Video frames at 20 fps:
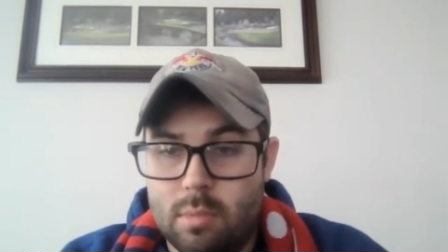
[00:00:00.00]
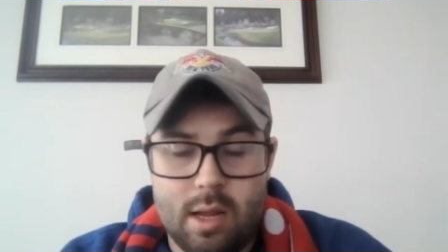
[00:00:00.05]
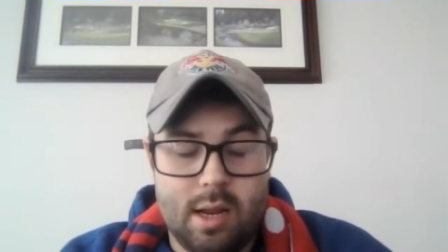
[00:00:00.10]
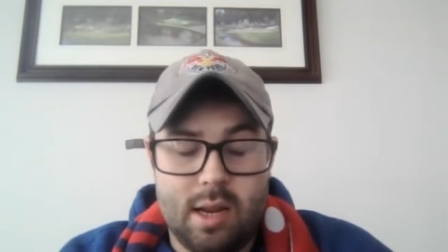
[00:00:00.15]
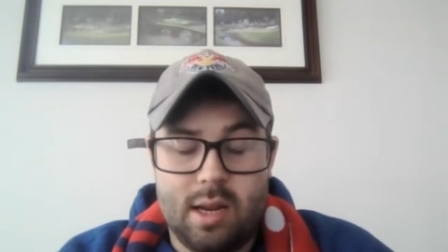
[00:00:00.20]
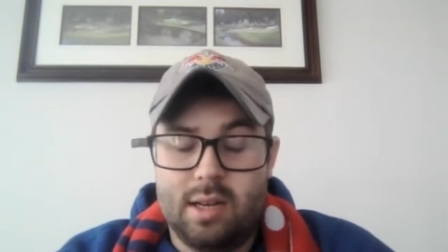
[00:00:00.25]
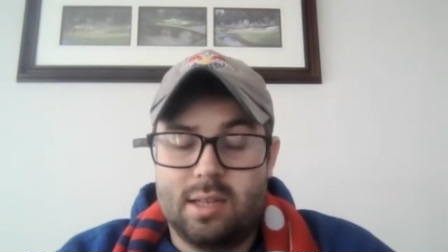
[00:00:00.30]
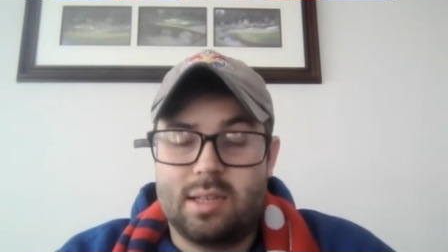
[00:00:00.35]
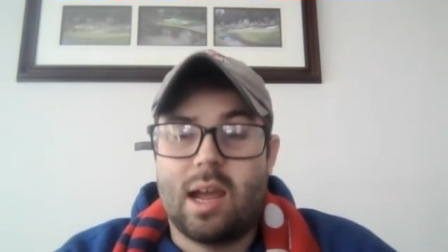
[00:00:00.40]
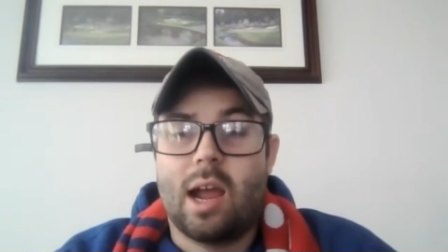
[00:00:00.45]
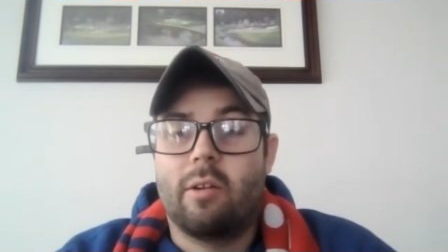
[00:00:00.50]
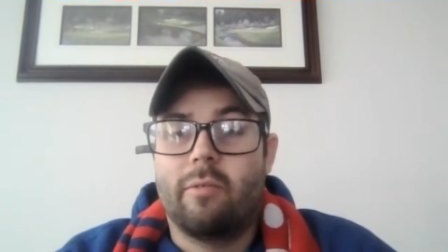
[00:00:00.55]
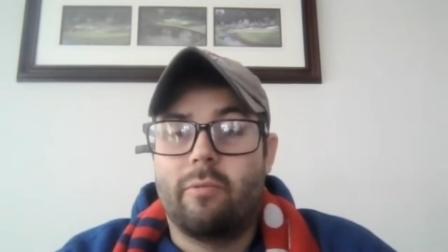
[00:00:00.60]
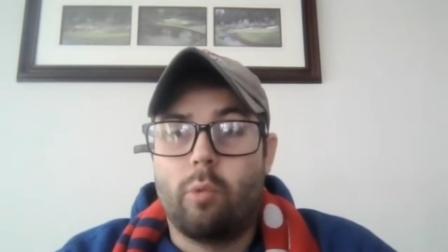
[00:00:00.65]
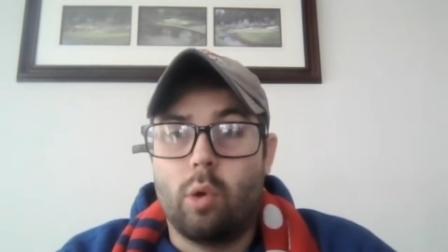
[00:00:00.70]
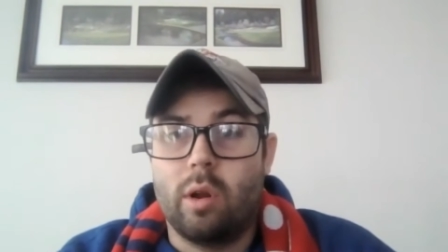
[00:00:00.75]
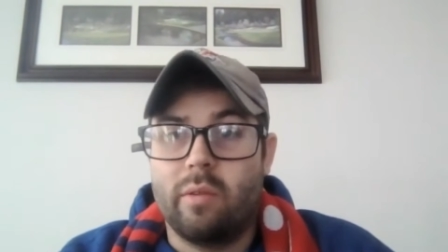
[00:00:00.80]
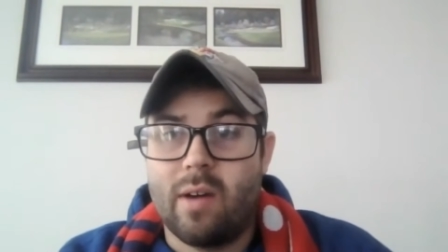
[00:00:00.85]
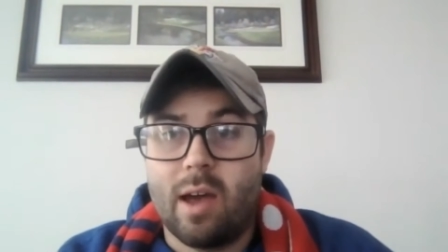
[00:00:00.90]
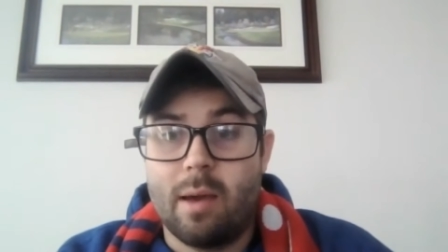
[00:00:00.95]
entire
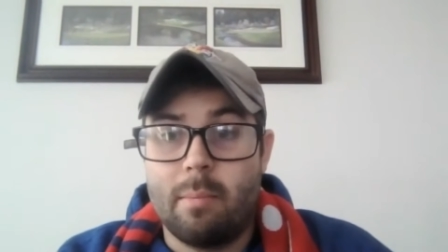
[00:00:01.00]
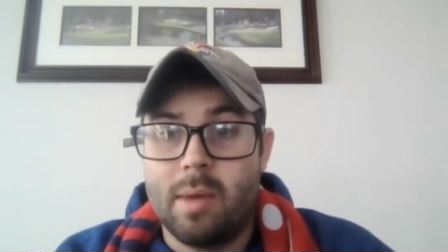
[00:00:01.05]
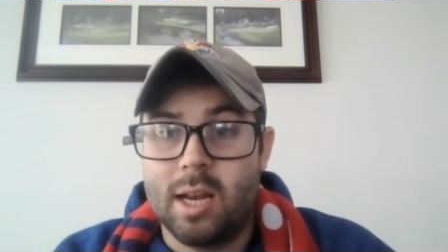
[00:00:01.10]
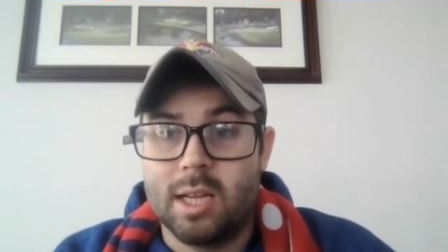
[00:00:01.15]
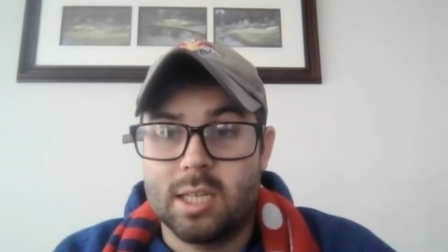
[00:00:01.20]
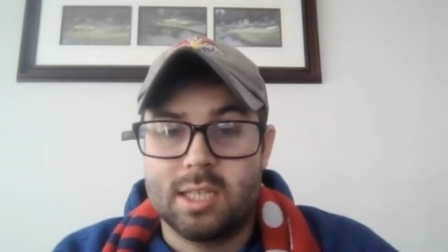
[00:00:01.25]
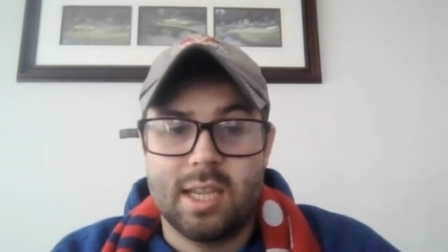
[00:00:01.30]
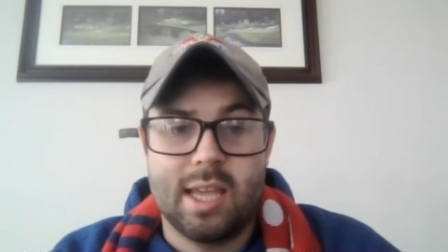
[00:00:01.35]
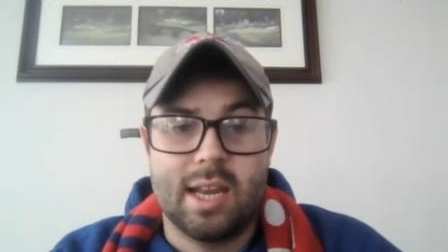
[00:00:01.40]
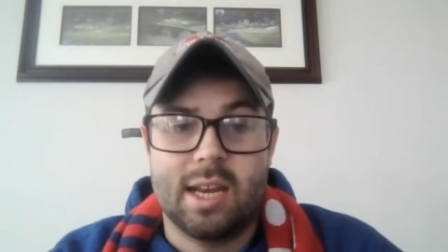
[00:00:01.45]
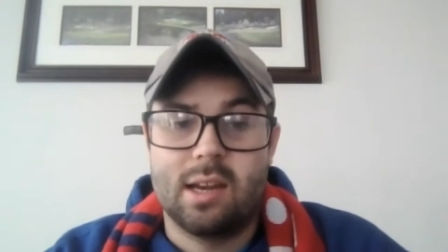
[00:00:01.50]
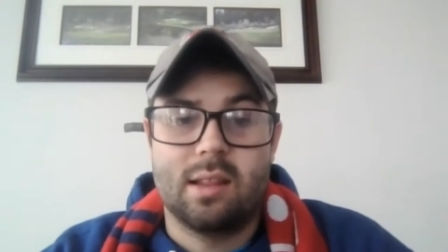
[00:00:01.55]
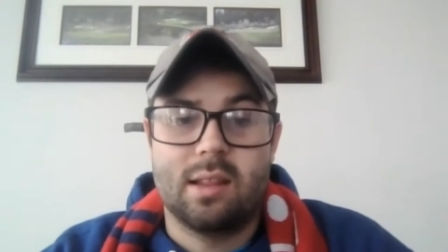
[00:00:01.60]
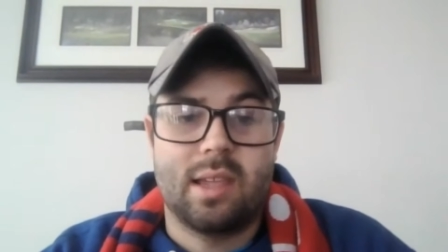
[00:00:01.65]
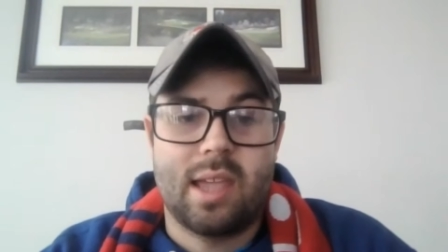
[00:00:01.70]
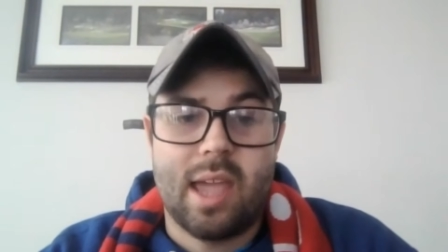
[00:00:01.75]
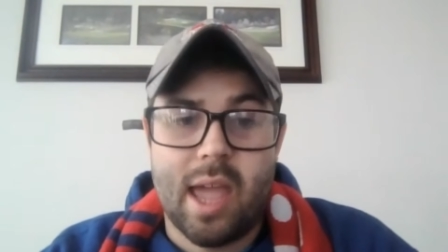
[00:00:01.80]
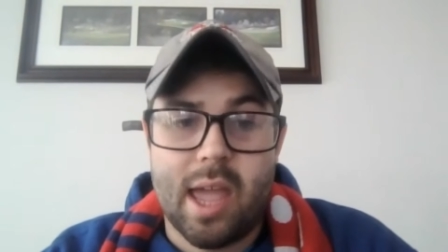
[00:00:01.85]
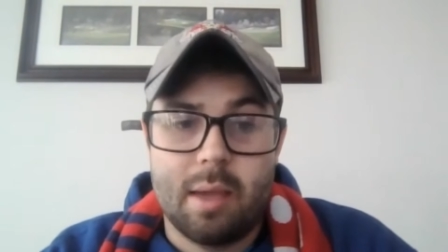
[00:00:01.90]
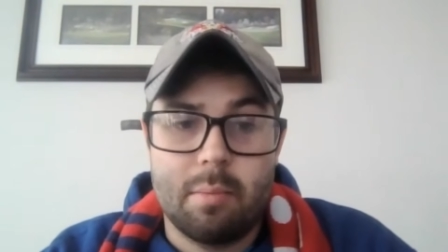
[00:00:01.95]
45 minutes to get into
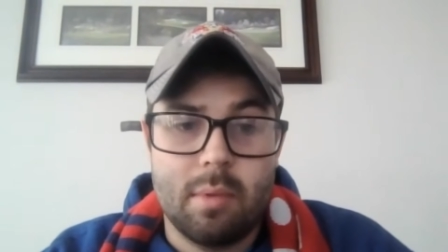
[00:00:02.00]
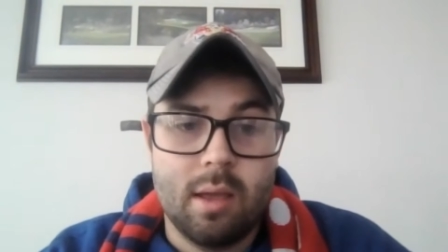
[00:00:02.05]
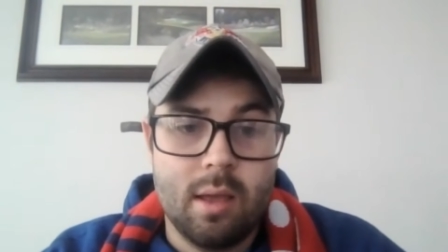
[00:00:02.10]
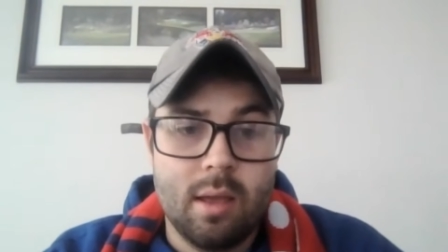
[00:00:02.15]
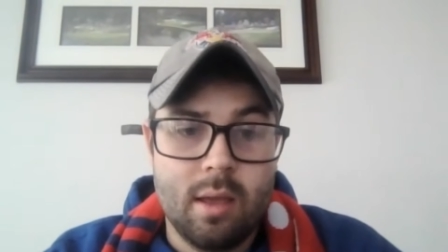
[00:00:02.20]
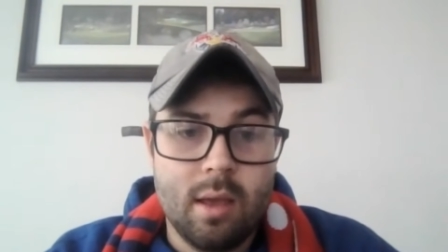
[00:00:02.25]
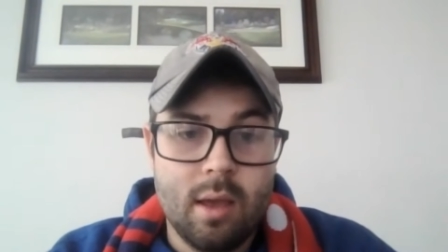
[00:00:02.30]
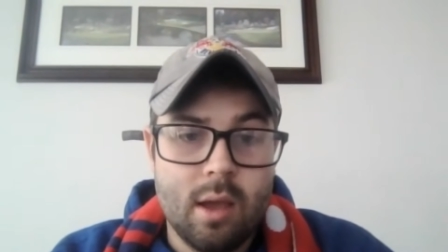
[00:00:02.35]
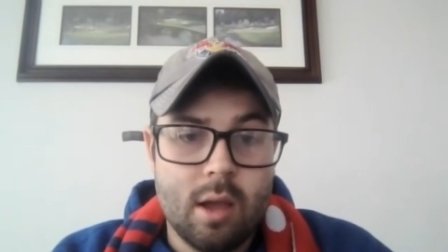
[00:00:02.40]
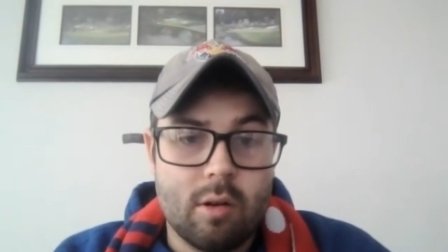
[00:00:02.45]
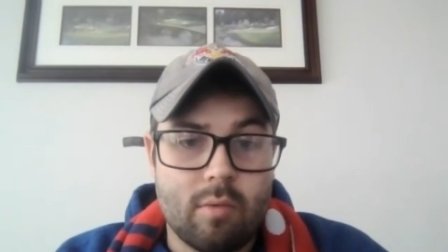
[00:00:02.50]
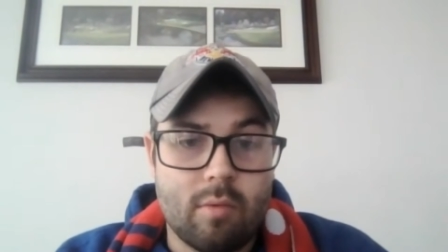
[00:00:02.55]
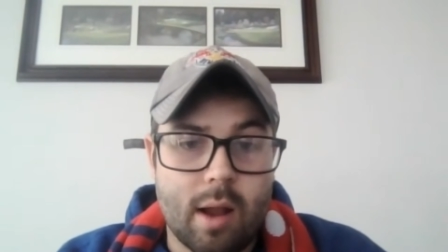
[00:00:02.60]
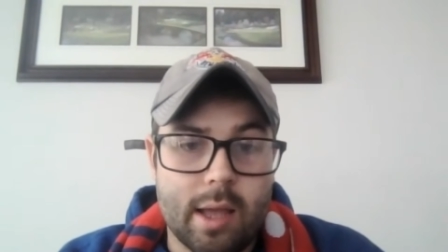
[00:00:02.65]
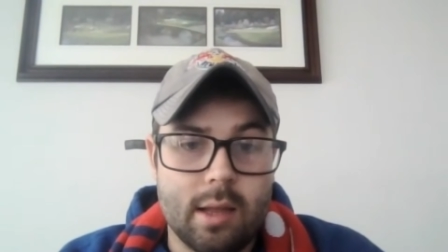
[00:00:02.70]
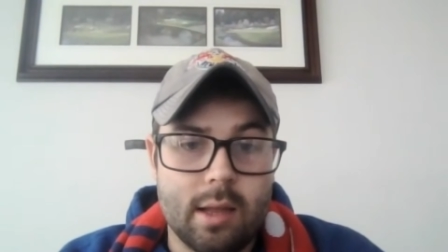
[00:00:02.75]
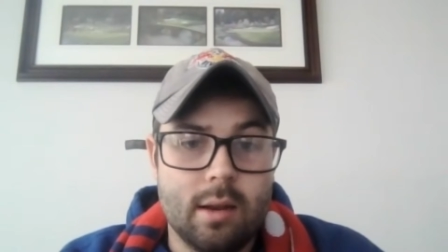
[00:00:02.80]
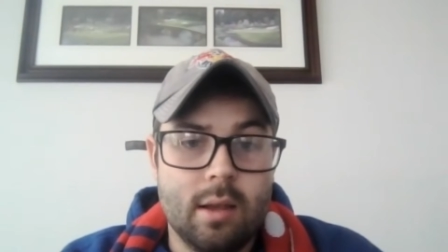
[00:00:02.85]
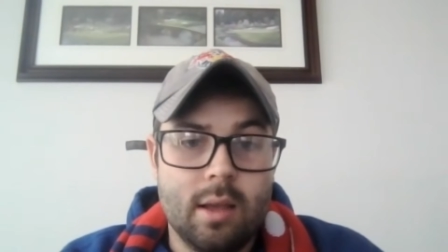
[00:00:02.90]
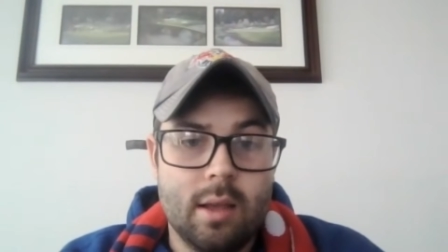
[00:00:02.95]
the game,
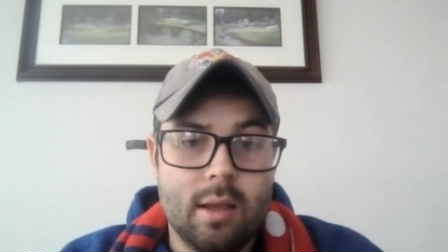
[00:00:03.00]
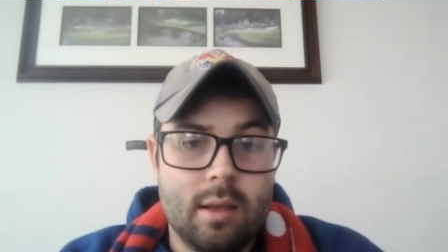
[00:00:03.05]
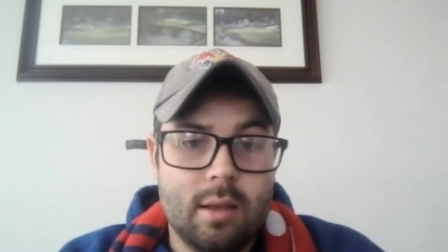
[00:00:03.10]
right?